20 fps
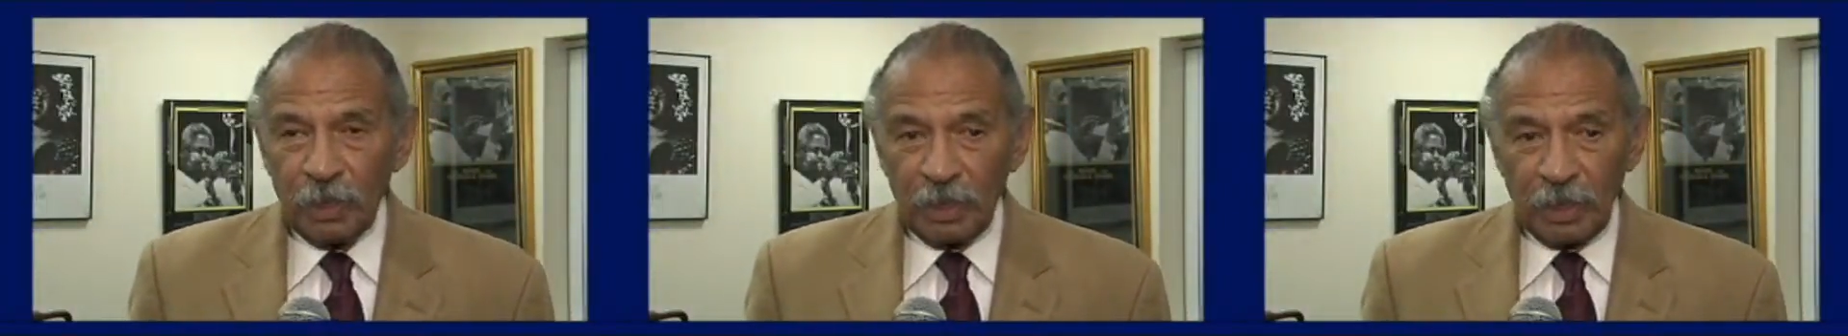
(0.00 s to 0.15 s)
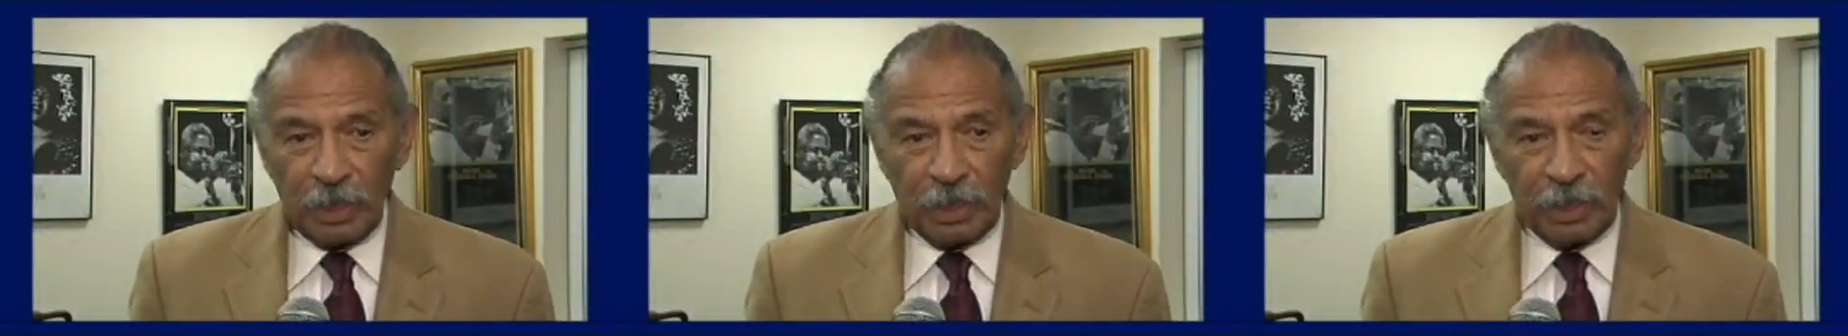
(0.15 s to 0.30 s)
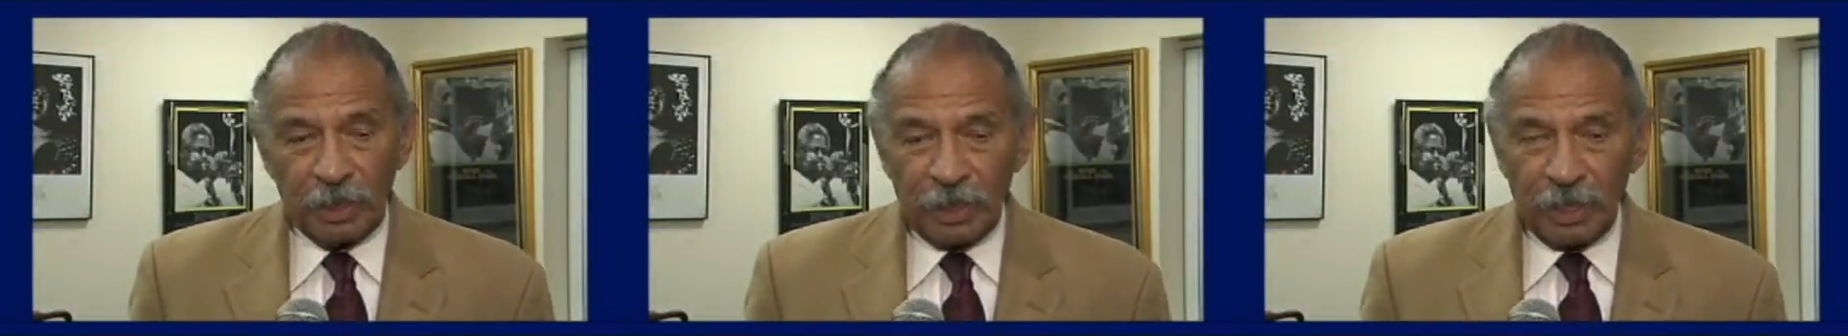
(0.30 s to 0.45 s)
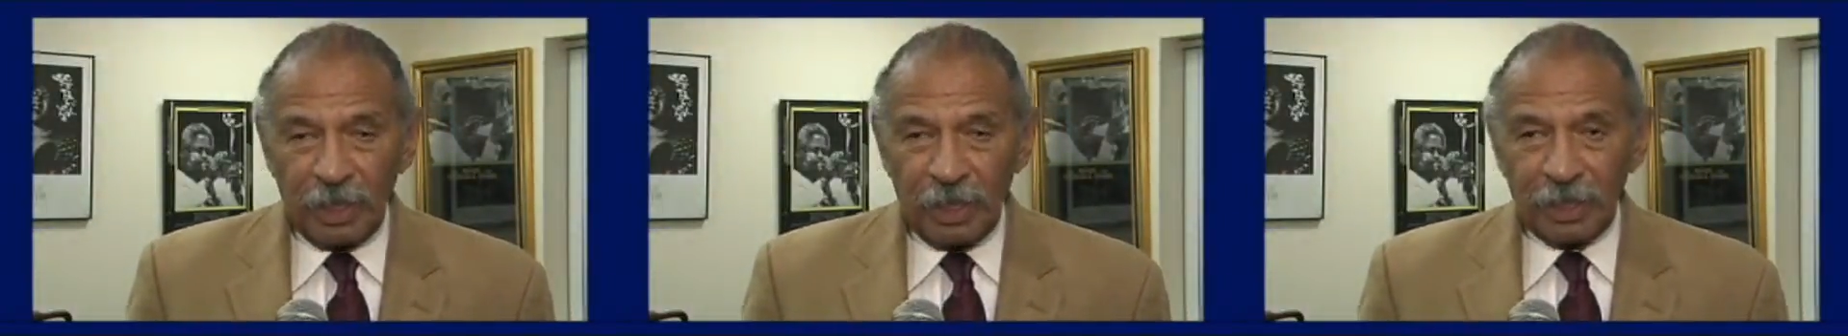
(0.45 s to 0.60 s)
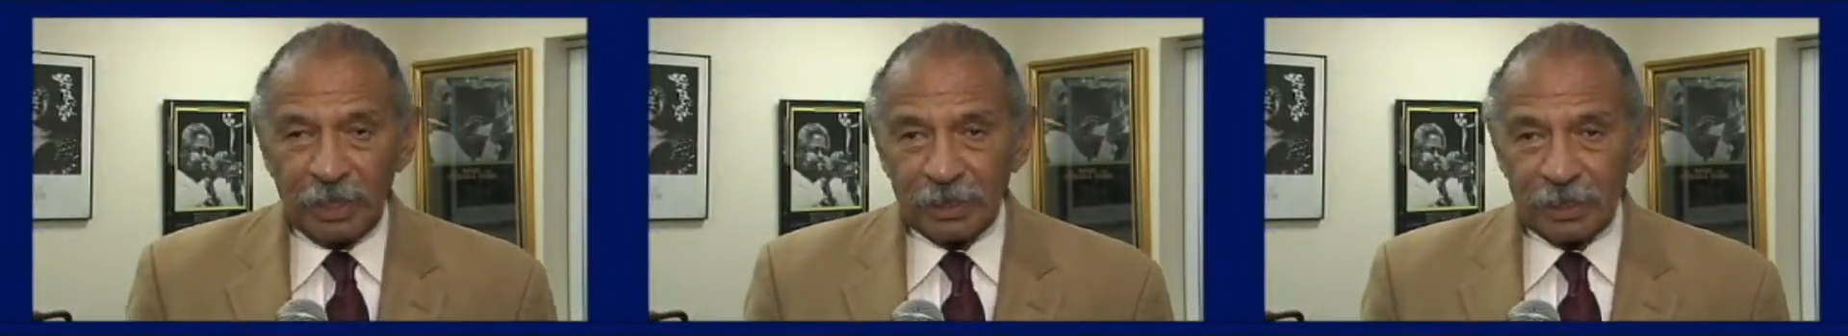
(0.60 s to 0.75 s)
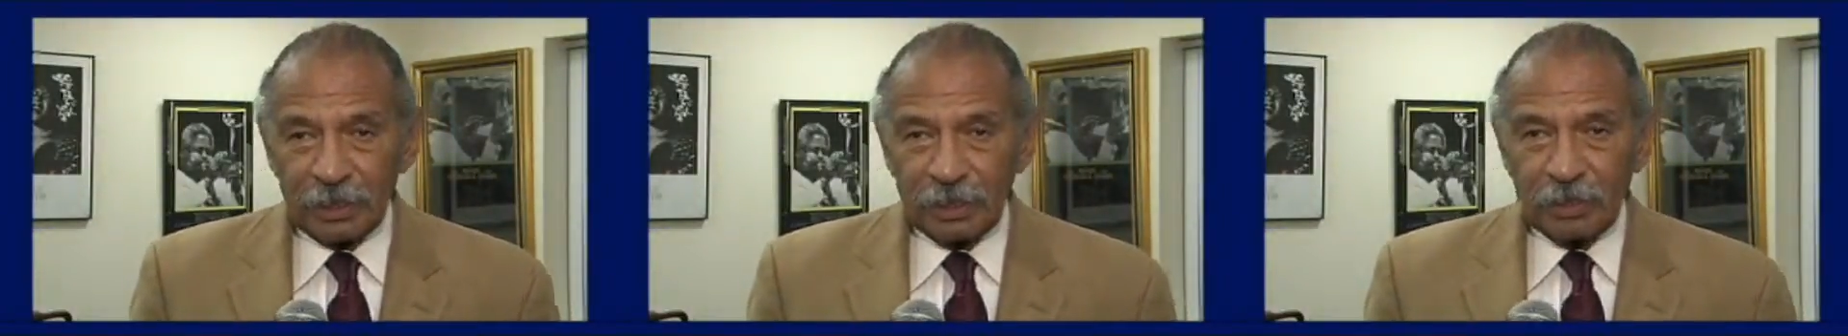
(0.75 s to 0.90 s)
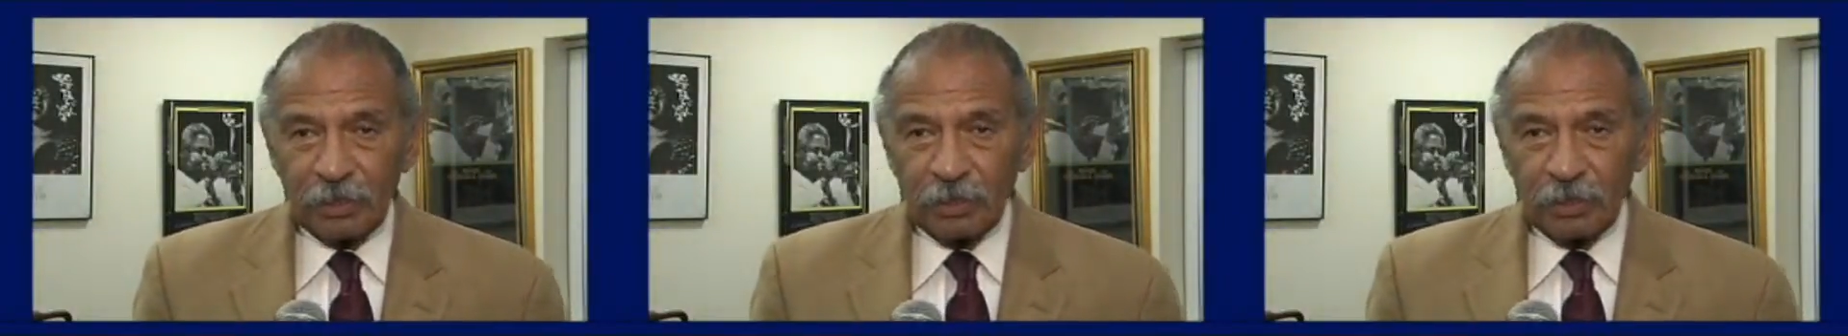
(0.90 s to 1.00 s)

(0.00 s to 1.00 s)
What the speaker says: and lock the